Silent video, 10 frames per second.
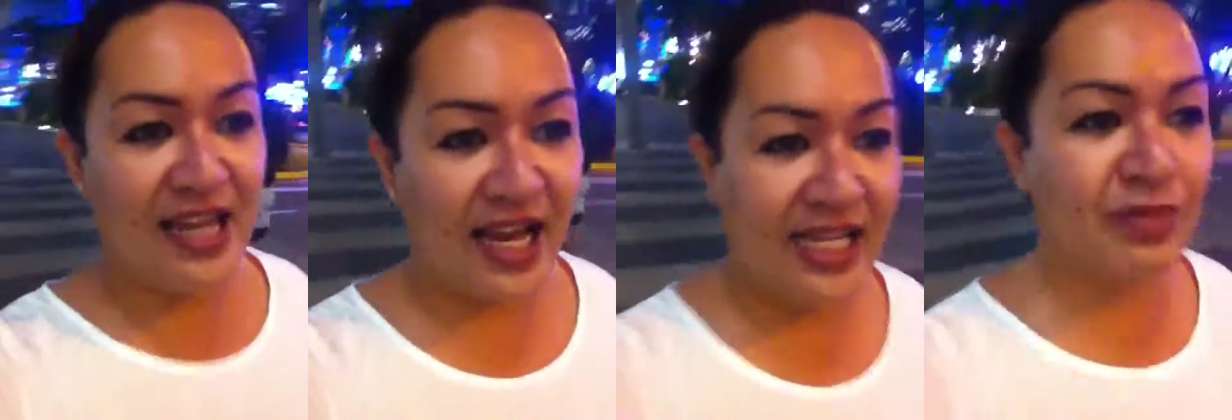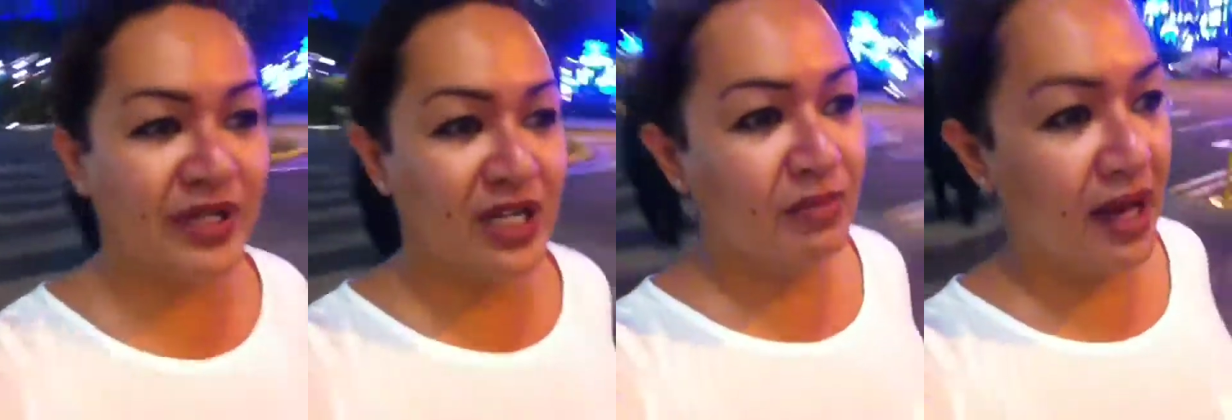Laki na
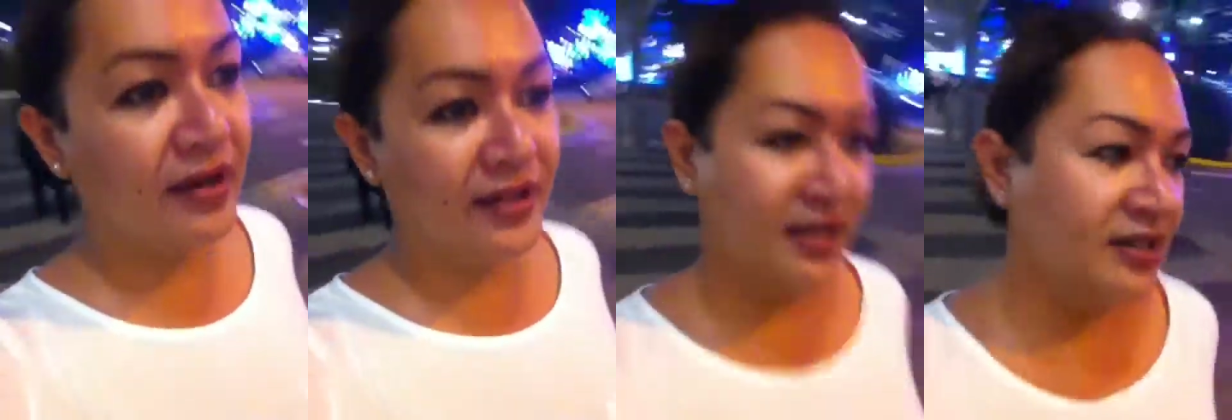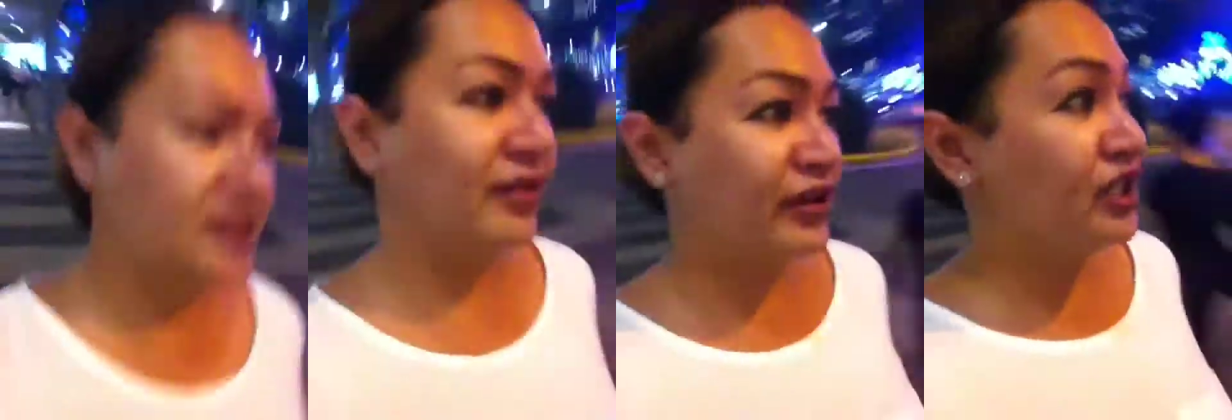pinagbago ng
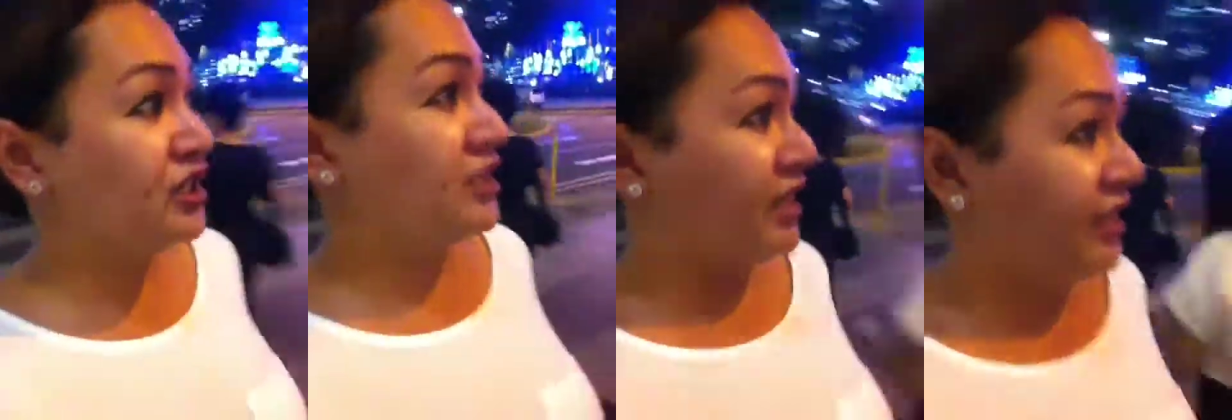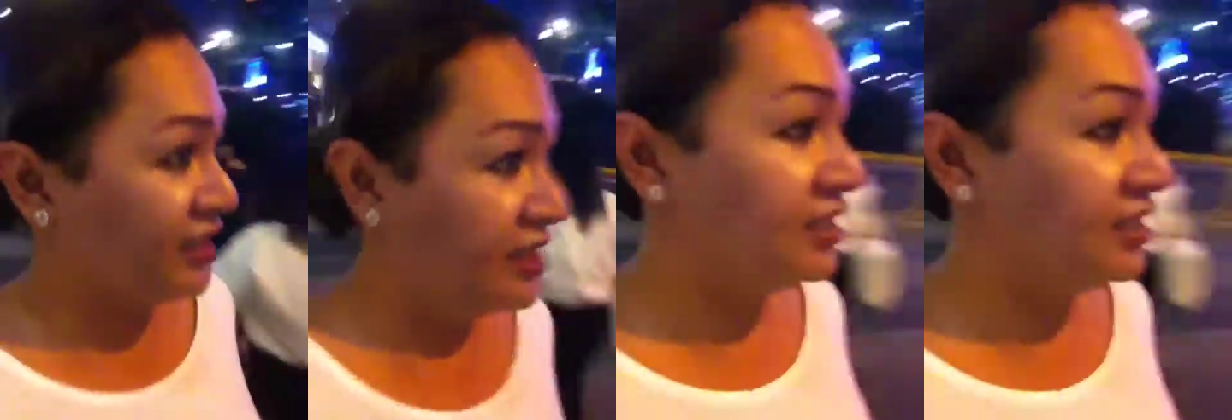Orchard.